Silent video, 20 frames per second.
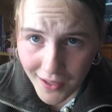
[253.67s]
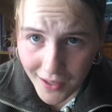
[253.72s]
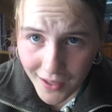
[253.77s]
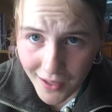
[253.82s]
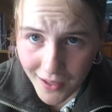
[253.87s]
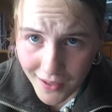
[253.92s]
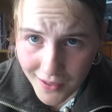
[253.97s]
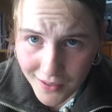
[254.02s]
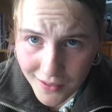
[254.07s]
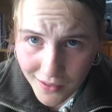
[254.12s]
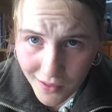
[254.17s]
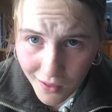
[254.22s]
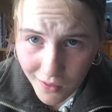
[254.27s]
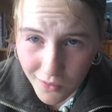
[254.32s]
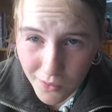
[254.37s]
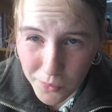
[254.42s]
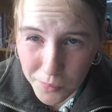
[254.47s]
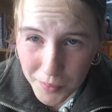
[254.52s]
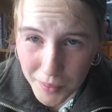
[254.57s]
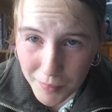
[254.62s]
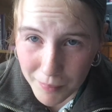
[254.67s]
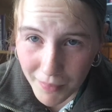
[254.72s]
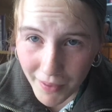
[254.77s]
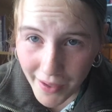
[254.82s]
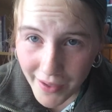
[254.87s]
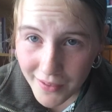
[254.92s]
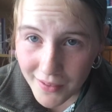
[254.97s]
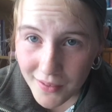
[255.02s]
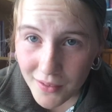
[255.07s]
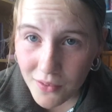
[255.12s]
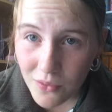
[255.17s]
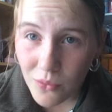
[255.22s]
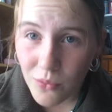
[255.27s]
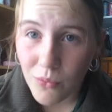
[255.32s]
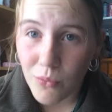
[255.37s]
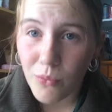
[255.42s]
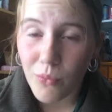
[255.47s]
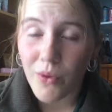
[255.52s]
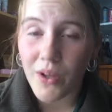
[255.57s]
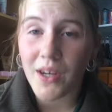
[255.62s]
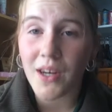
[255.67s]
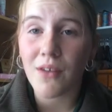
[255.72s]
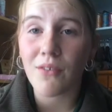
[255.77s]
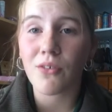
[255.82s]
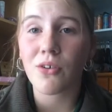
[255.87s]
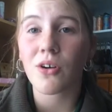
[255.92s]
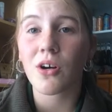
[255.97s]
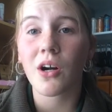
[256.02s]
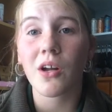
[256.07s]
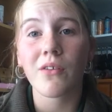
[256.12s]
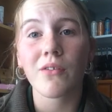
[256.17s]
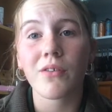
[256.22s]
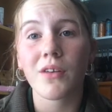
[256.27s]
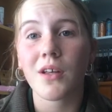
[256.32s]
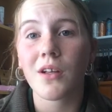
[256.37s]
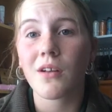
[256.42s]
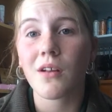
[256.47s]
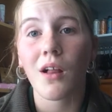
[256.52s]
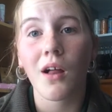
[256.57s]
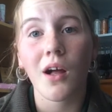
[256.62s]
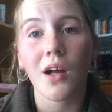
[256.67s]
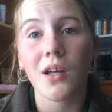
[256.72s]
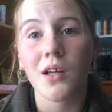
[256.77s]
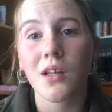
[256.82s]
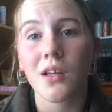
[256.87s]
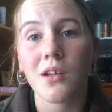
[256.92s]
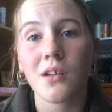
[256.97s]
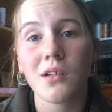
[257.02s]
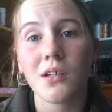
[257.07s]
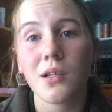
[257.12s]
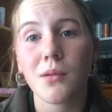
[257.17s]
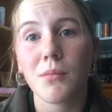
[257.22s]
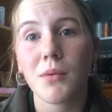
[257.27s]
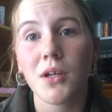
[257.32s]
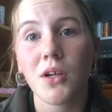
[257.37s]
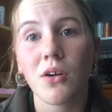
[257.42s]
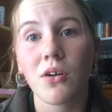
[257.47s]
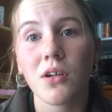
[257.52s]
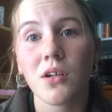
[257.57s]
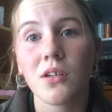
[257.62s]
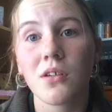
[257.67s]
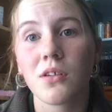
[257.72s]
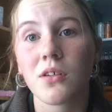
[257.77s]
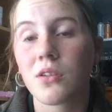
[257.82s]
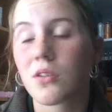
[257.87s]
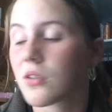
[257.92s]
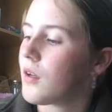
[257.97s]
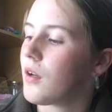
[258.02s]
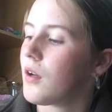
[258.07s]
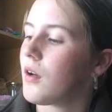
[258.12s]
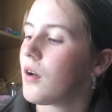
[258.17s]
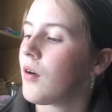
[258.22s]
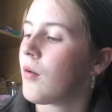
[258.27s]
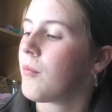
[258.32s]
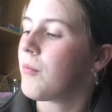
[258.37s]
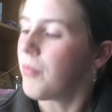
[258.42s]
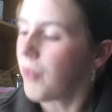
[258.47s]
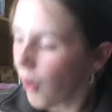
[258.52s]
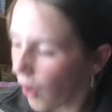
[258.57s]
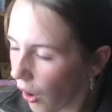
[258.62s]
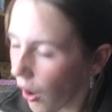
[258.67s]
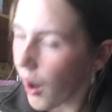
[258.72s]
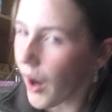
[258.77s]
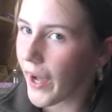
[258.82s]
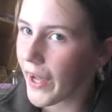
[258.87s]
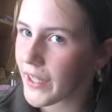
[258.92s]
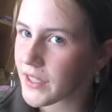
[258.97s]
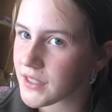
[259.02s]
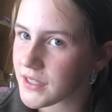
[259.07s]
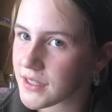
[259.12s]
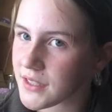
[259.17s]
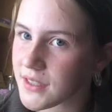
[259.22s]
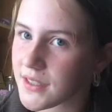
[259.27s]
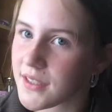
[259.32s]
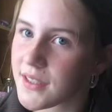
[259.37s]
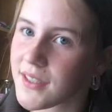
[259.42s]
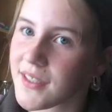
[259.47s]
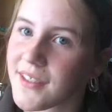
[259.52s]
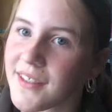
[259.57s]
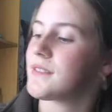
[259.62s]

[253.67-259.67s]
And I'll be back whenever I feel like it, to be honest. Pause.